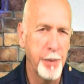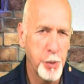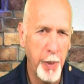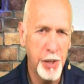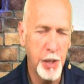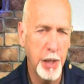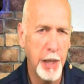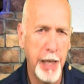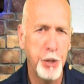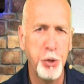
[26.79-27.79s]
especially
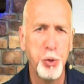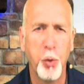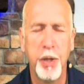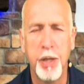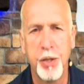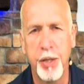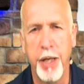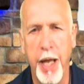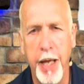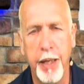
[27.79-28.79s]
glad you joined us
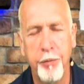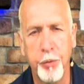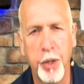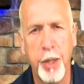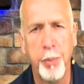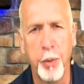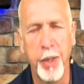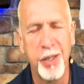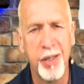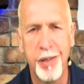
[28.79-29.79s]
today for a couple of
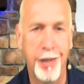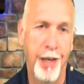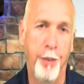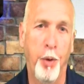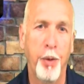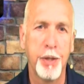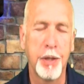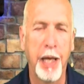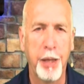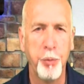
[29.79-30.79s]
reasons. I'm always
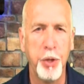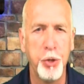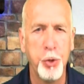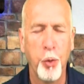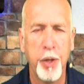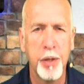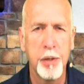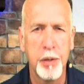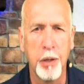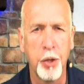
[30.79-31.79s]
glad when you join us
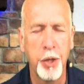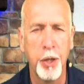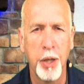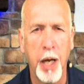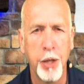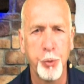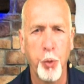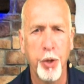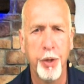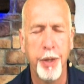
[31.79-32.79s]
to look into God's
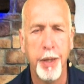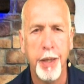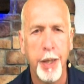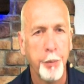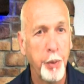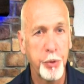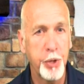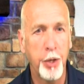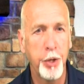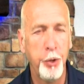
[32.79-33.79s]
Word, but we're
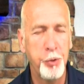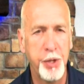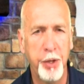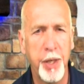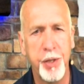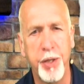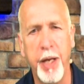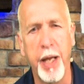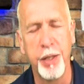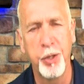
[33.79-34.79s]
starting a new series
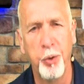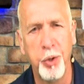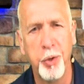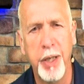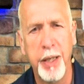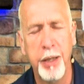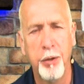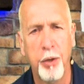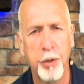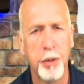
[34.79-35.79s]
today, so you get in
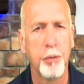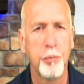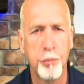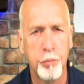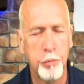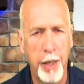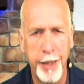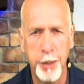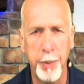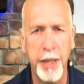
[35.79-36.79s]
on the right at
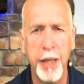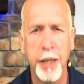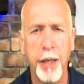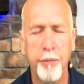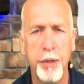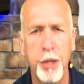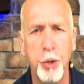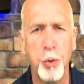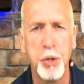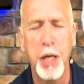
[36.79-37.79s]
the beginning of it and you
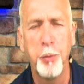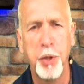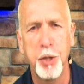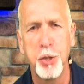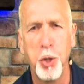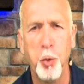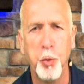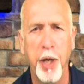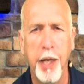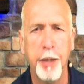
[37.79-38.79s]
can stay with us the whole
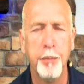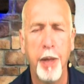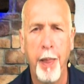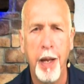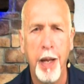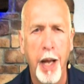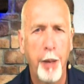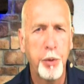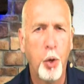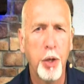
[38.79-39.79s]
time. I'm
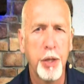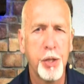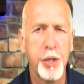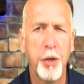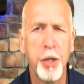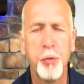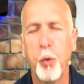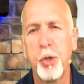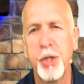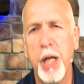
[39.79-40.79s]
calling the series
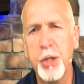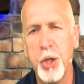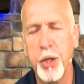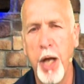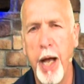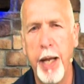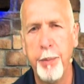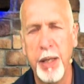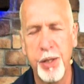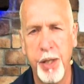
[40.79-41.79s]
For Such a Time
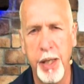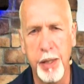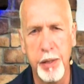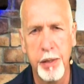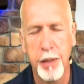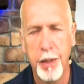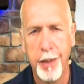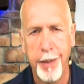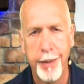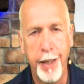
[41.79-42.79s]
as This.
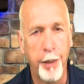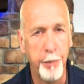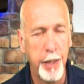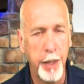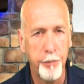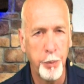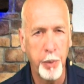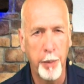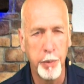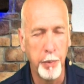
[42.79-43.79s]
Now, many of you
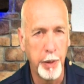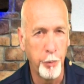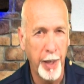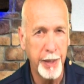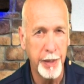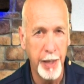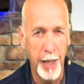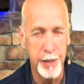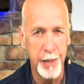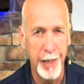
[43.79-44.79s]
probably
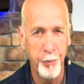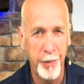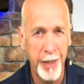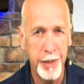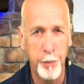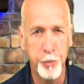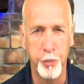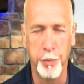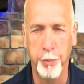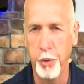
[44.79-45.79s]
recognize that. Well, that comes
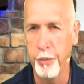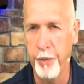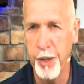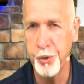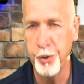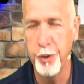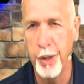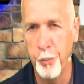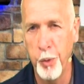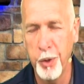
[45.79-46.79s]
from the book of Esther,
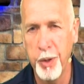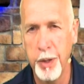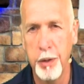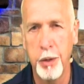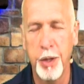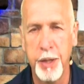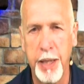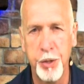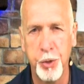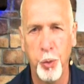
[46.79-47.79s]
and we're going to look at
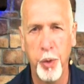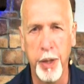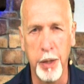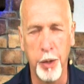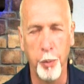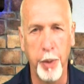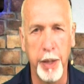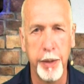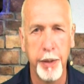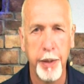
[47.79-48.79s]
that story in a little
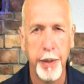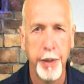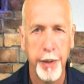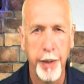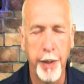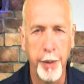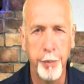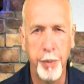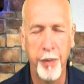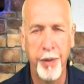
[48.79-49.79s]
bit. Uh,
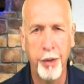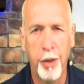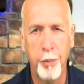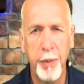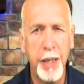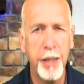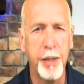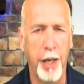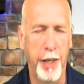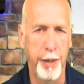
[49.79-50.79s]
but there are many
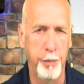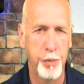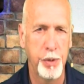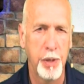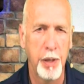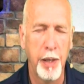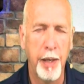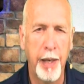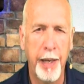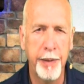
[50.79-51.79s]
times. Uh,
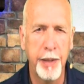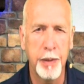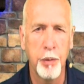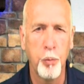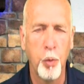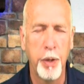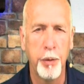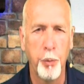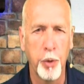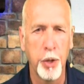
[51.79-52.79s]
I think the one
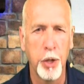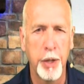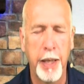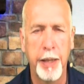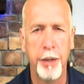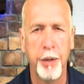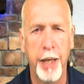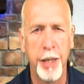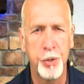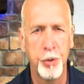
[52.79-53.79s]
that we're going to look at here in
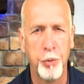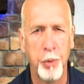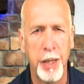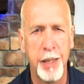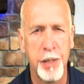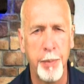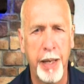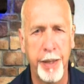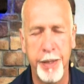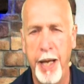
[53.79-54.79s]
Esther really is
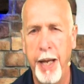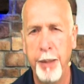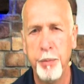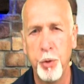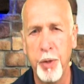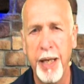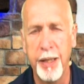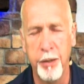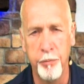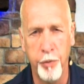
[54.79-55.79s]
about a time to get
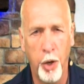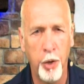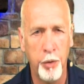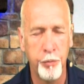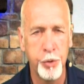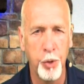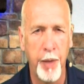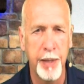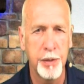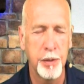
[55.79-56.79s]
involved. So
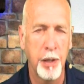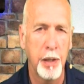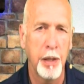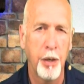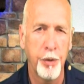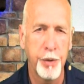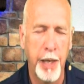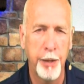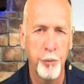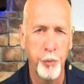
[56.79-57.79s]
that's uh, our
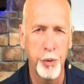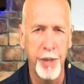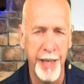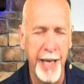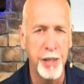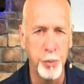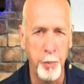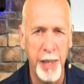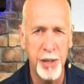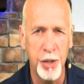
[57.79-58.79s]
title for today's
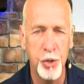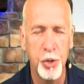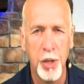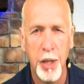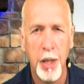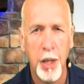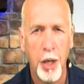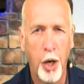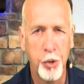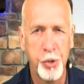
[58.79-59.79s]
message.
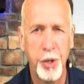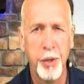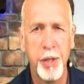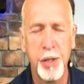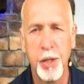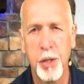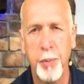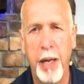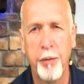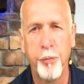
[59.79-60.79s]
Our series is
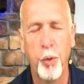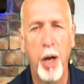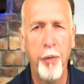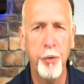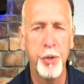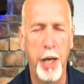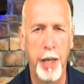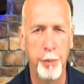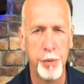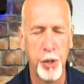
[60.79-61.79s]
about for other
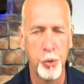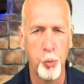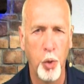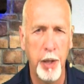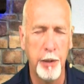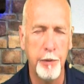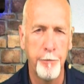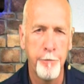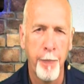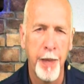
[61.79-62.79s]
times as well.
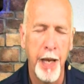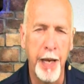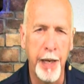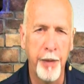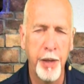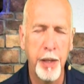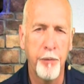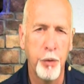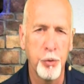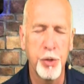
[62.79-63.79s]
And I think if
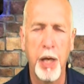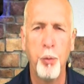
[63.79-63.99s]
you'll stay